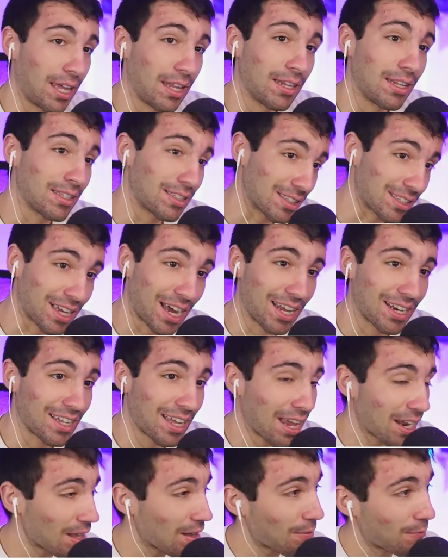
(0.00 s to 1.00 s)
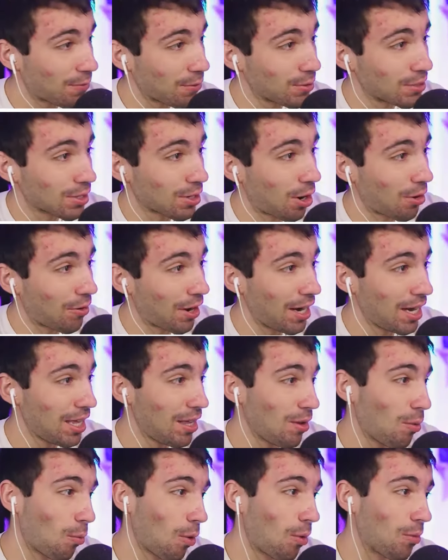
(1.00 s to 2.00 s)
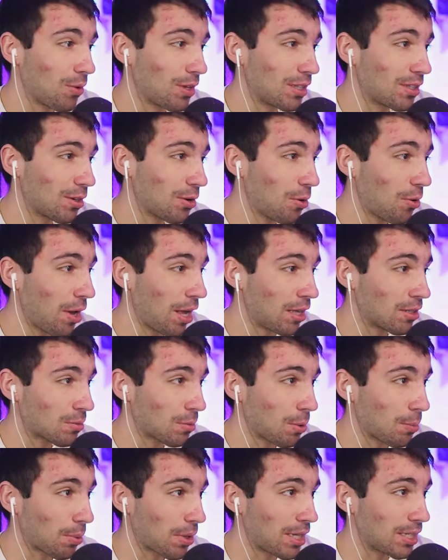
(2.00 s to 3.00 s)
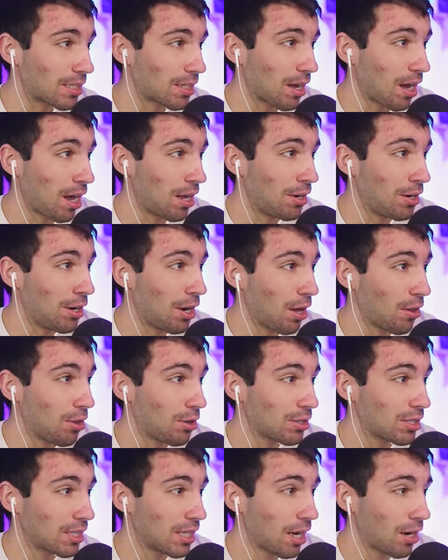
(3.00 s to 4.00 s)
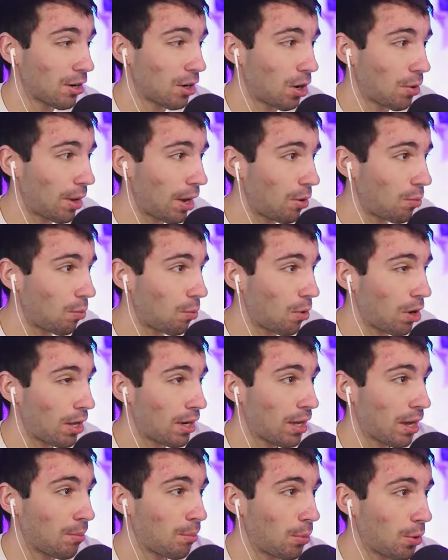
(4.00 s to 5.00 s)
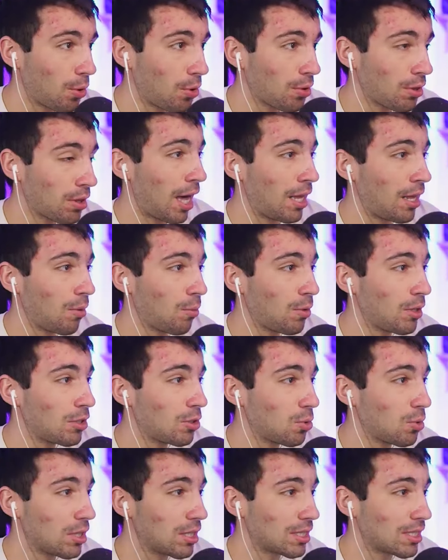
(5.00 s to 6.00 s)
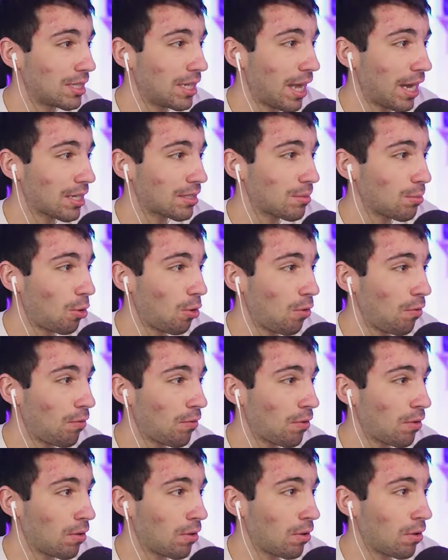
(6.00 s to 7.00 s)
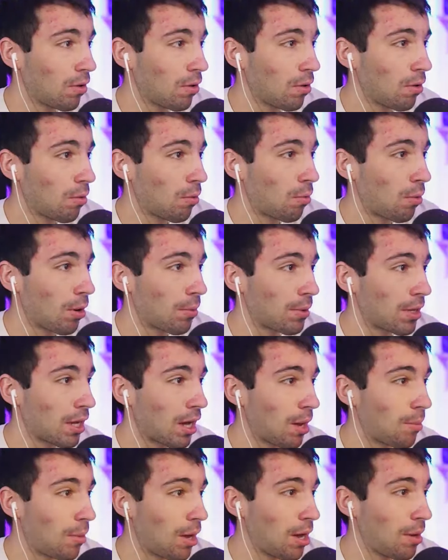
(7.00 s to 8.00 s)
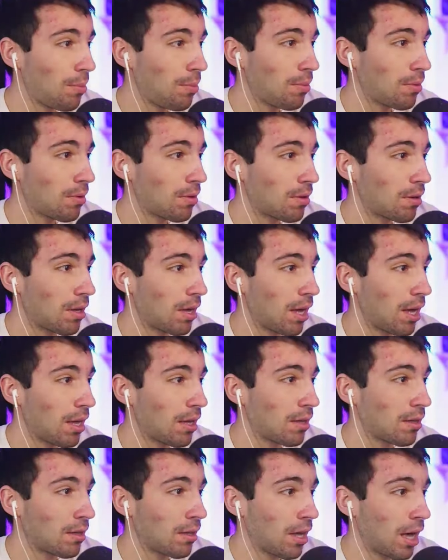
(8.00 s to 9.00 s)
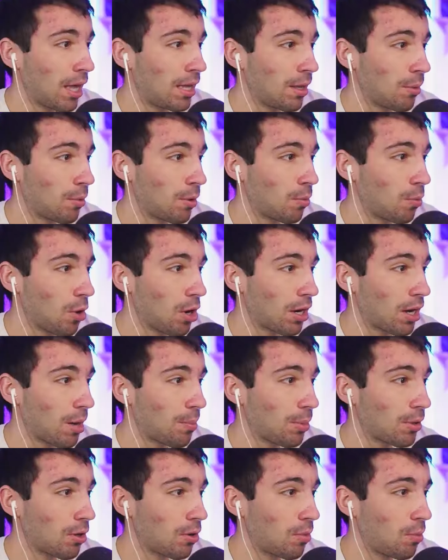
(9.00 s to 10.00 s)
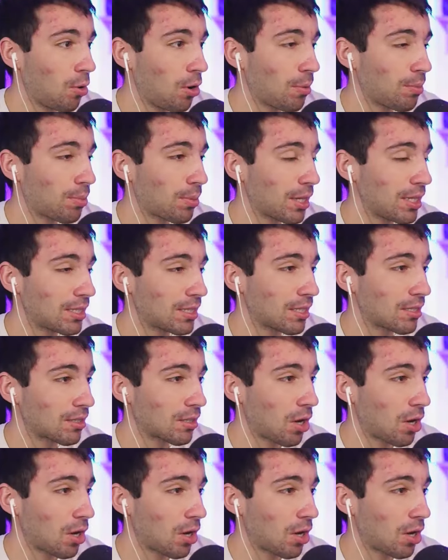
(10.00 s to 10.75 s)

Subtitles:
then this is kind of getting confusing already. What we do is we place another stair, go out 1 on both, and then we do this next move where we come up, and then we walk up a little more, place this